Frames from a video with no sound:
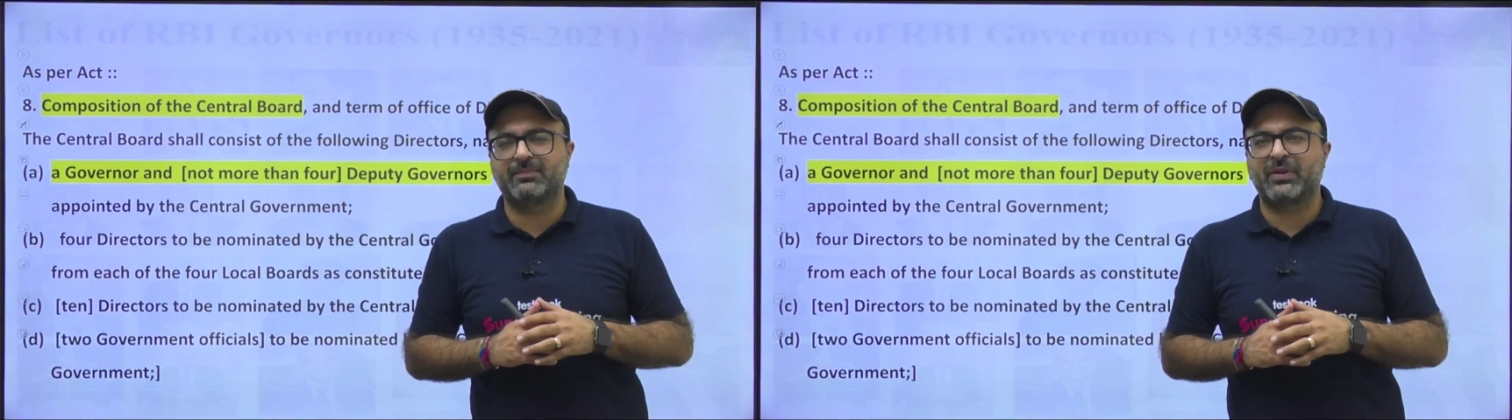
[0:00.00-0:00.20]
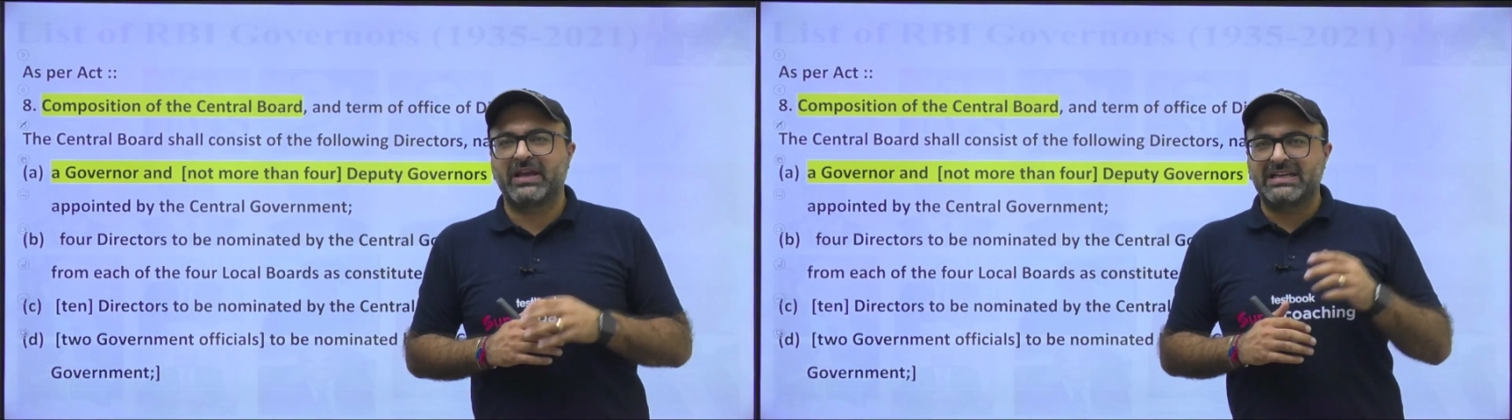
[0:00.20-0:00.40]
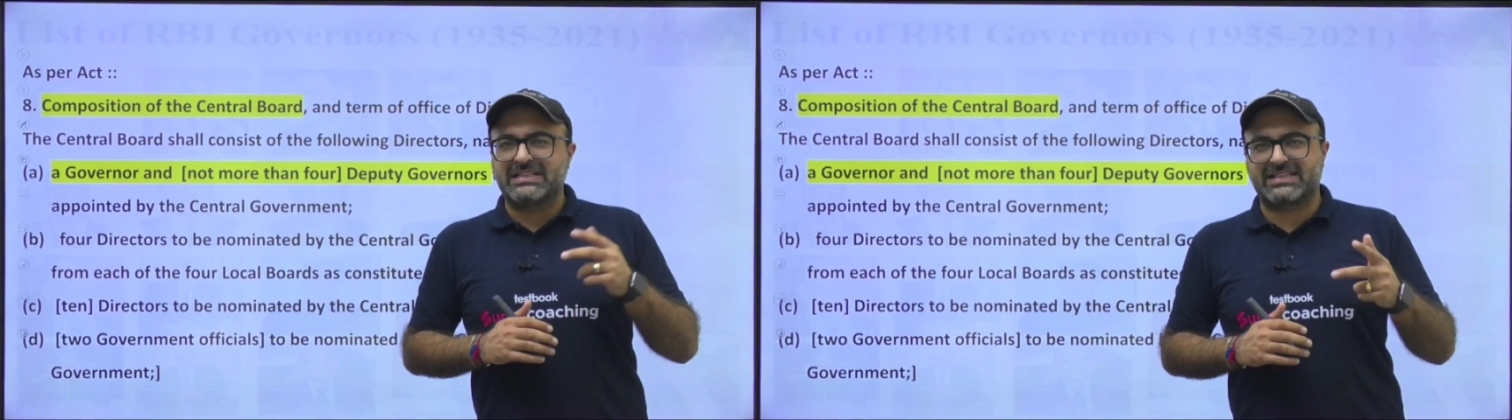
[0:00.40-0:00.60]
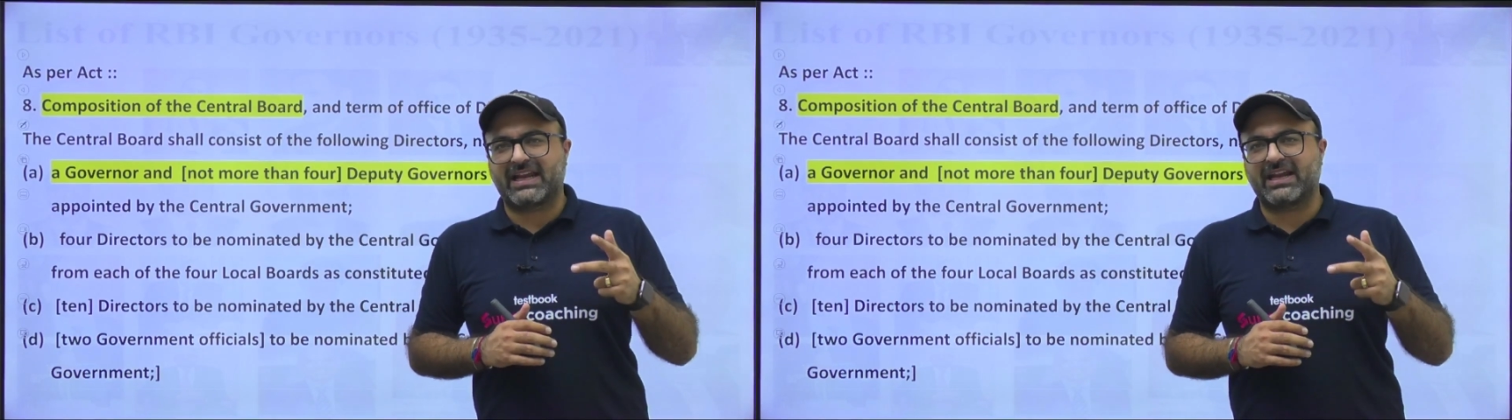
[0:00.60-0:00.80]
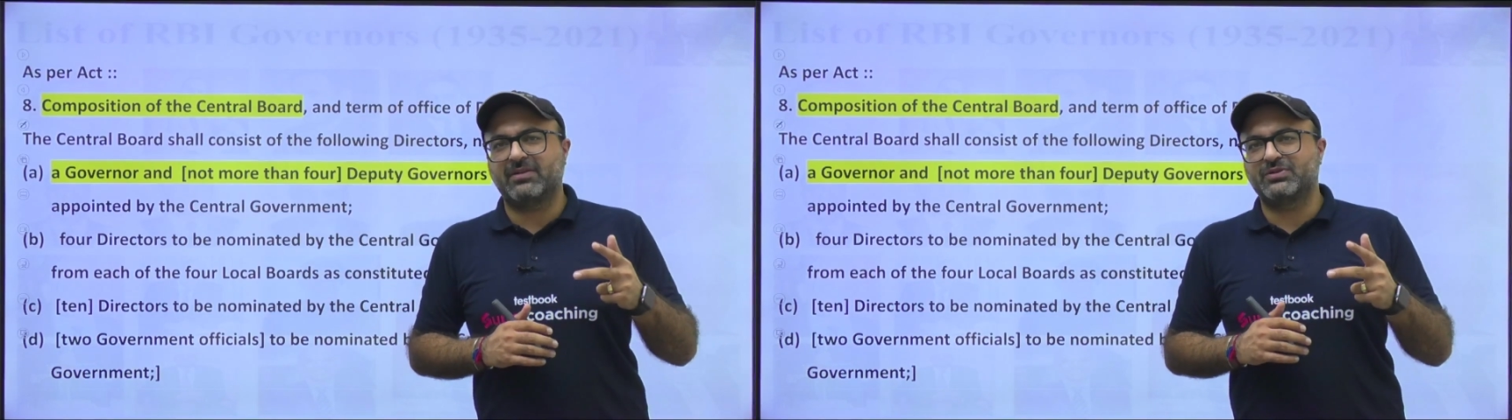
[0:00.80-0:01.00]
Second
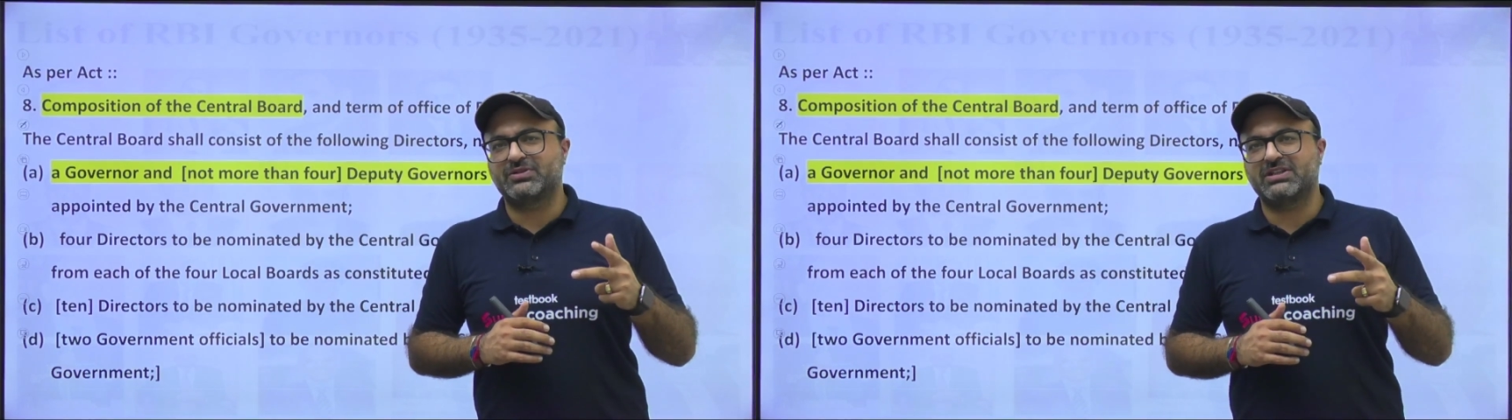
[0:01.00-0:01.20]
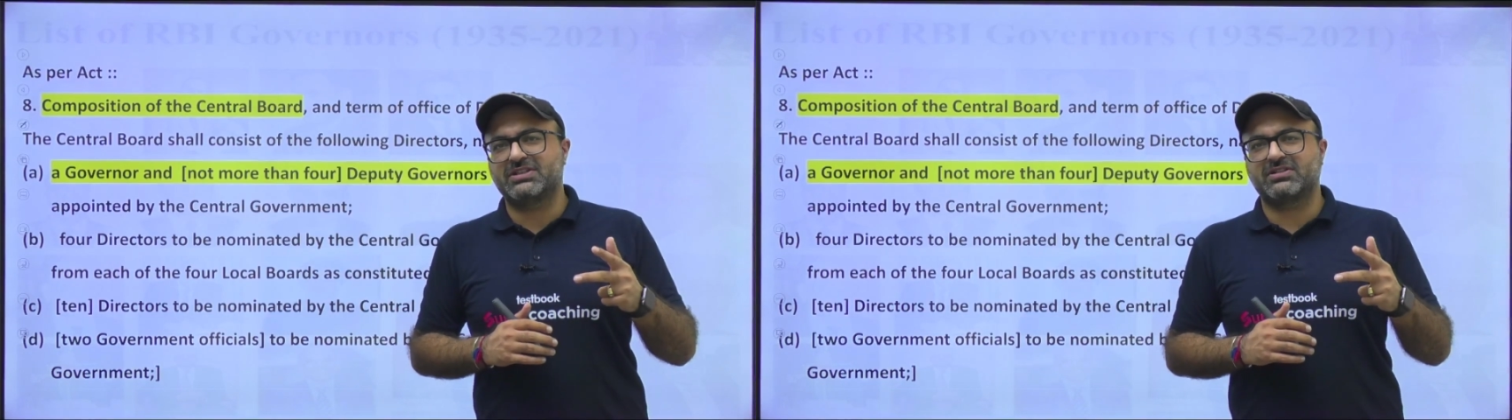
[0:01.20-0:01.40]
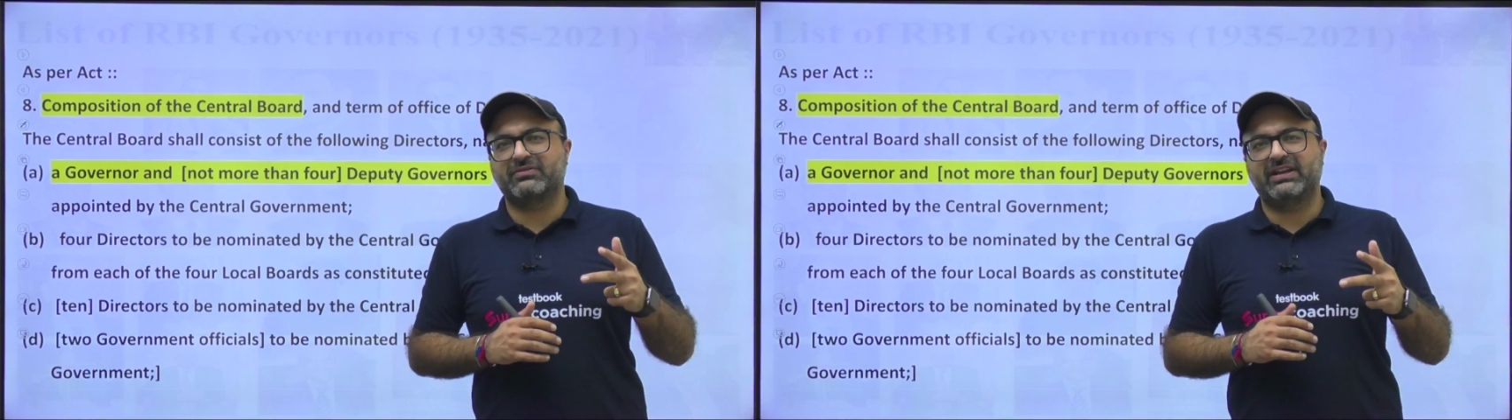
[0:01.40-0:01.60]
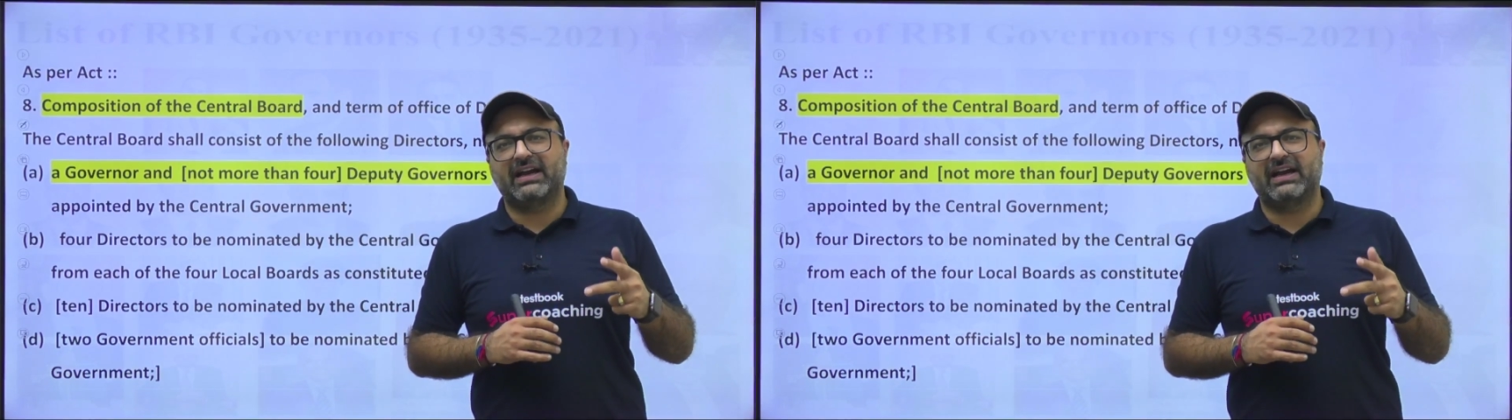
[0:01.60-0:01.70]
position we have is